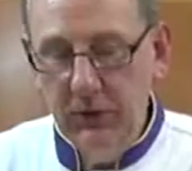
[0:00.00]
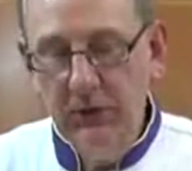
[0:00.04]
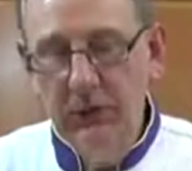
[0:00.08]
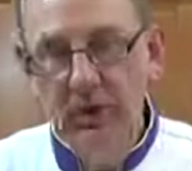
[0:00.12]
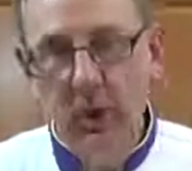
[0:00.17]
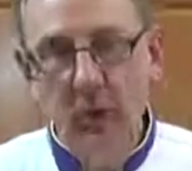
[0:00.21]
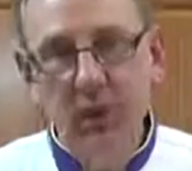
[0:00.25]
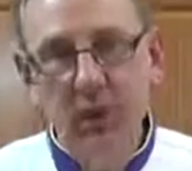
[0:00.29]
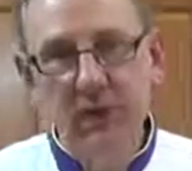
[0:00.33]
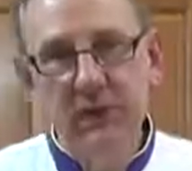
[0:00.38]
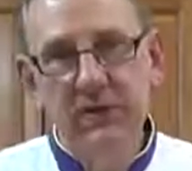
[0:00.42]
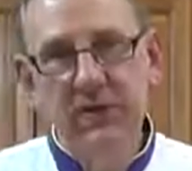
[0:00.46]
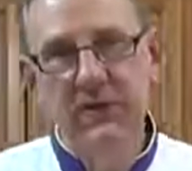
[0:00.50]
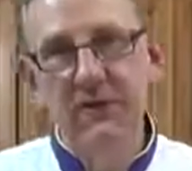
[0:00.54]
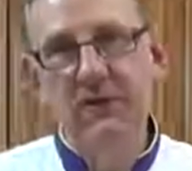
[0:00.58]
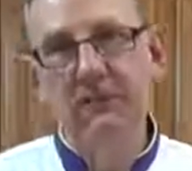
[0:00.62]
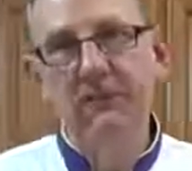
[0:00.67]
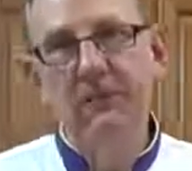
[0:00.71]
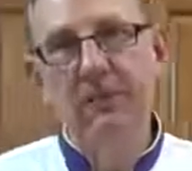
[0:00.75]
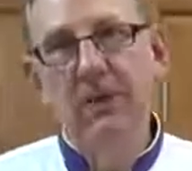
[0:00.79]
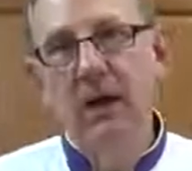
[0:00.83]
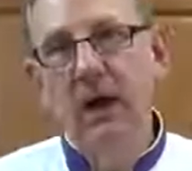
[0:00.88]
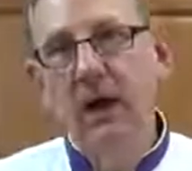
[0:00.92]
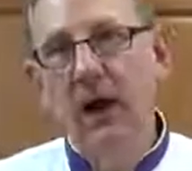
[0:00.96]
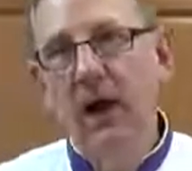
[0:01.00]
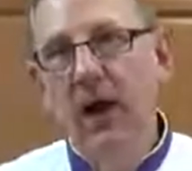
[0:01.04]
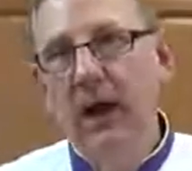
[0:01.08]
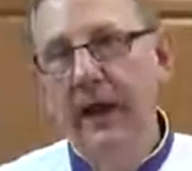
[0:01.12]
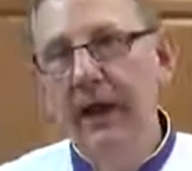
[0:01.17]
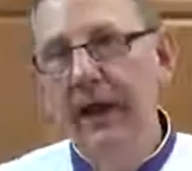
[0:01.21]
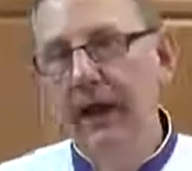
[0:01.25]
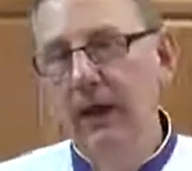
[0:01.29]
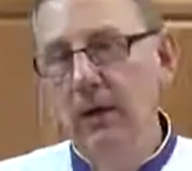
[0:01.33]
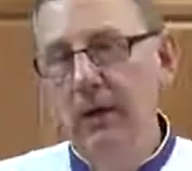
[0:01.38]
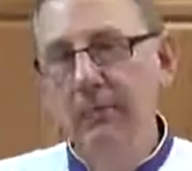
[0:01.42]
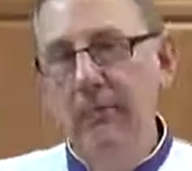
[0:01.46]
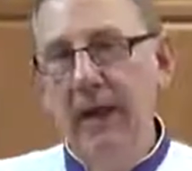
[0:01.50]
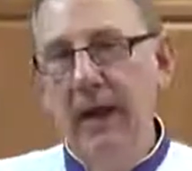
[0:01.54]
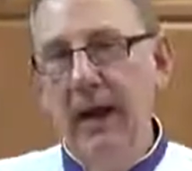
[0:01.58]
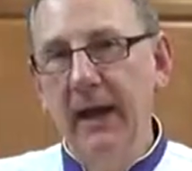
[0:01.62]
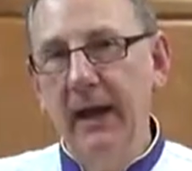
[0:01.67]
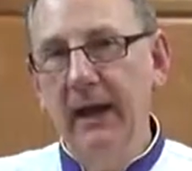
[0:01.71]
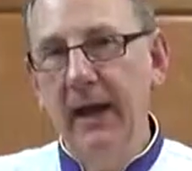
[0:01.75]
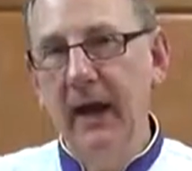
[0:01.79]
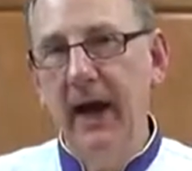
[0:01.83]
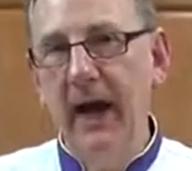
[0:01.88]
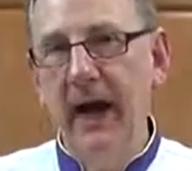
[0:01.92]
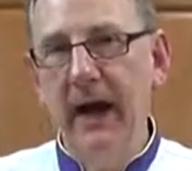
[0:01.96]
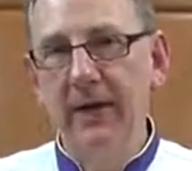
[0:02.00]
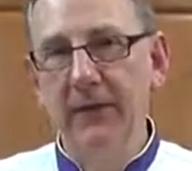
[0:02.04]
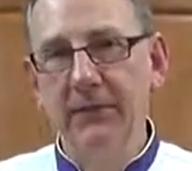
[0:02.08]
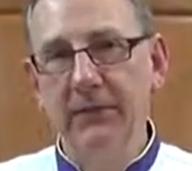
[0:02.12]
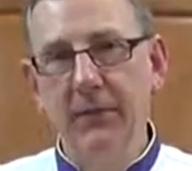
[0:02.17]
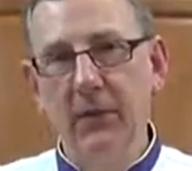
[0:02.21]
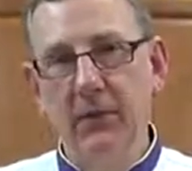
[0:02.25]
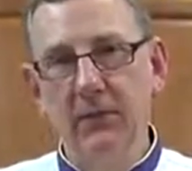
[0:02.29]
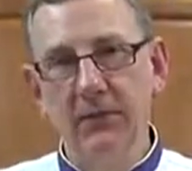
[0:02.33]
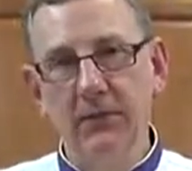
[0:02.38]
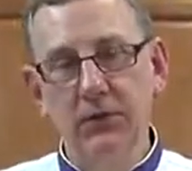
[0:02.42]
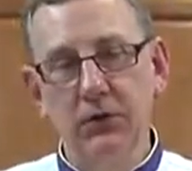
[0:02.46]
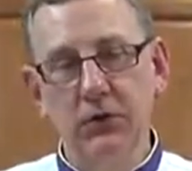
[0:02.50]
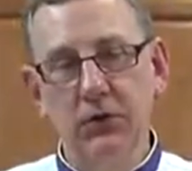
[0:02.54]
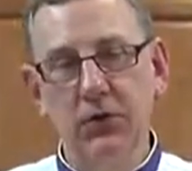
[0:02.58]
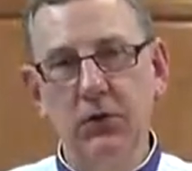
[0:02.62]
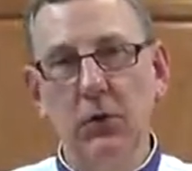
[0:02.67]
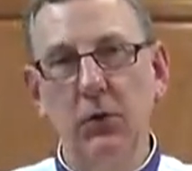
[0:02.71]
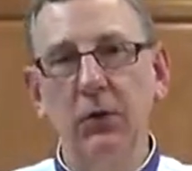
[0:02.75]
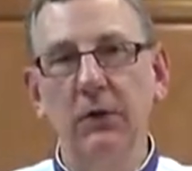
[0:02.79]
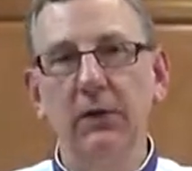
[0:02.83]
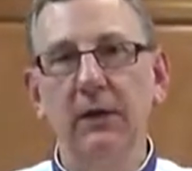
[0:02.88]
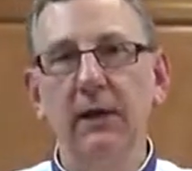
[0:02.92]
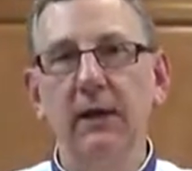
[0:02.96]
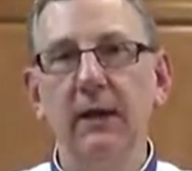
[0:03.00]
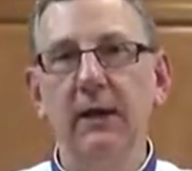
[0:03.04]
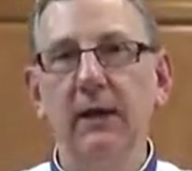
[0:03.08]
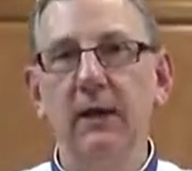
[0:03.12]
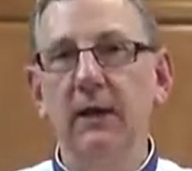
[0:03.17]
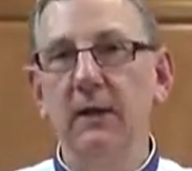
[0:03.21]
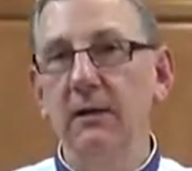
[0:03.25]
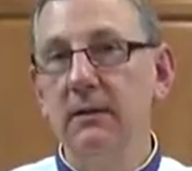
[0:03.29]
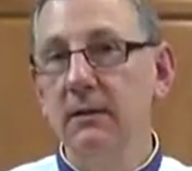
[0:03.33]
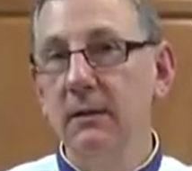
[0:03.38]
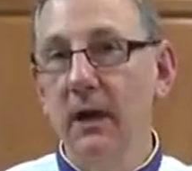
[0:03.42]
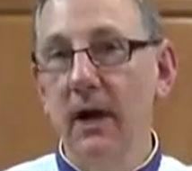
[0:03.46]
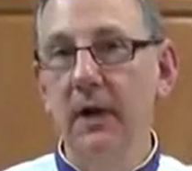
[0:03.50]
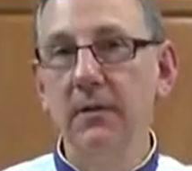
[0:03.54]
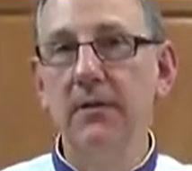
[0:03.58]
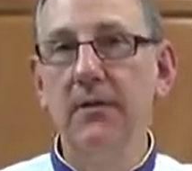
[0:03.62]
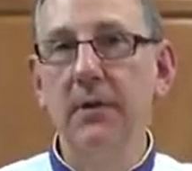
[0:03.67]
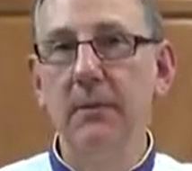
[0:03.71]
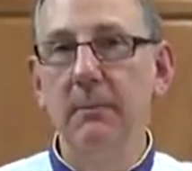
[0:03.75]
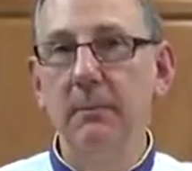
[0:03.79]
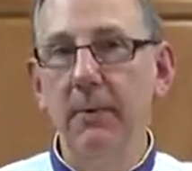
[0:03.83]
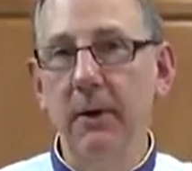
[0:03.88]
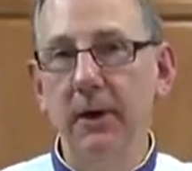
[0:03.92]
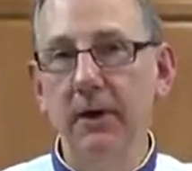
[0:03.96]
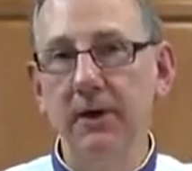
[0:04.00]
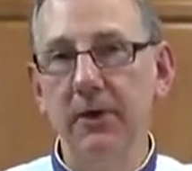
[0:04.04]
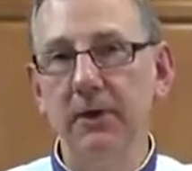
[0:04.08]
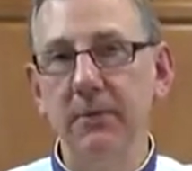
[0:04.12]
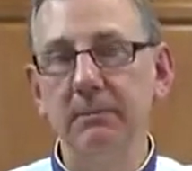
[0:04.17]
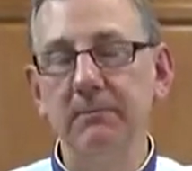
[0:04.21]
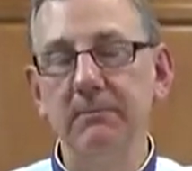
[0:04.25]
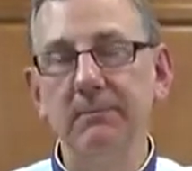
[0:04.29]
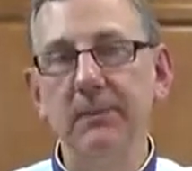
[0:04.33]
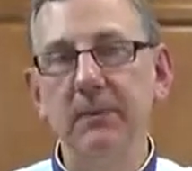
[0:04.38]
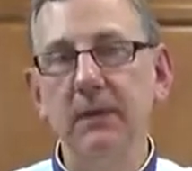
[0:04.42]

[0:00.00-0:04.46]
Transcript: notice, I held back half of the shortening, not the butter.